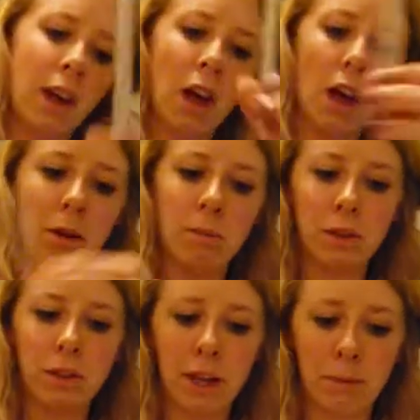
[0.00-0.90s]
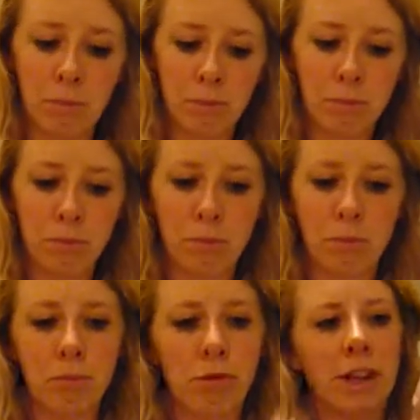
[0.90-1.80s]
to
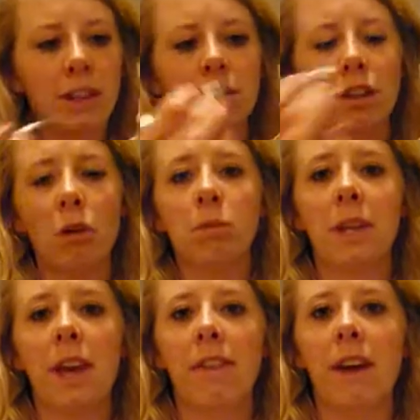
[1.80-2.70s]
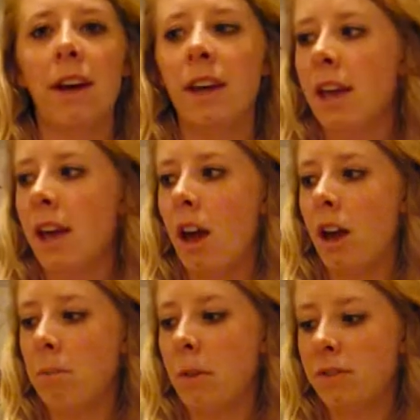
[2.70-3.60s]
bring the sculpt together.
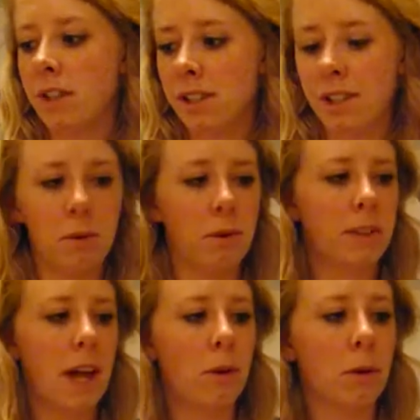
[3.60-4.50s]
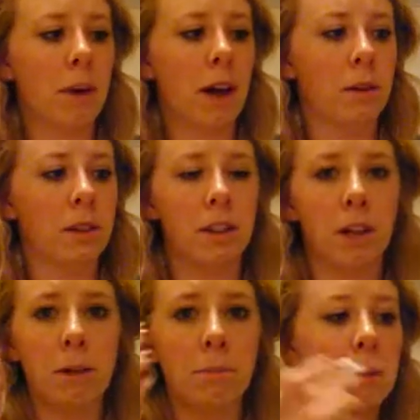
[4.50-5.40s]
I've dusted it with talcum powder
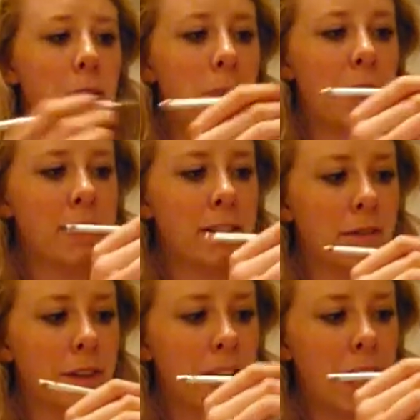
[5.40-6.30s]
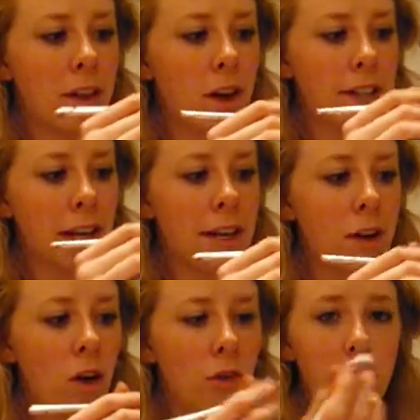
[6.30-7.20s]
so that little pieces of clay that I take
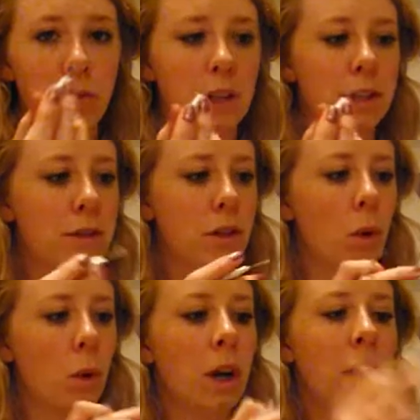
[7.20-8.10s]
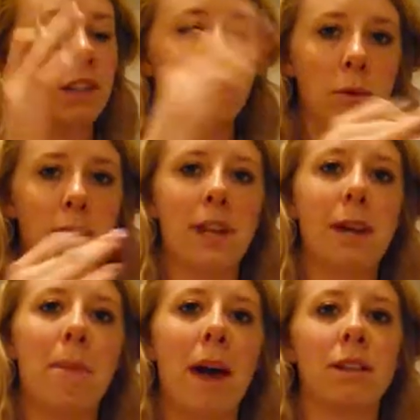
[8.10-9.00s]
off with this tool don't
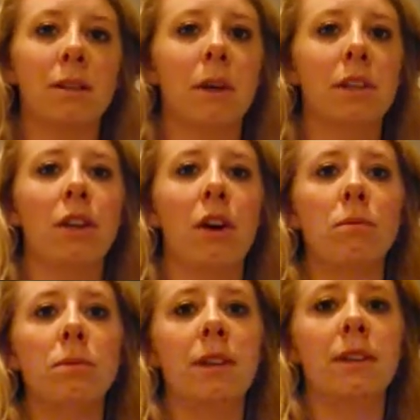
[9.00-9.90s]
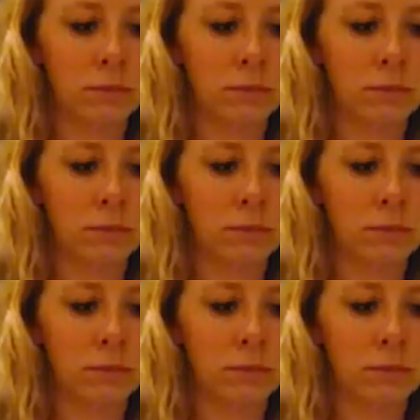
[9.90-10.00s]
stick back to my sculpt.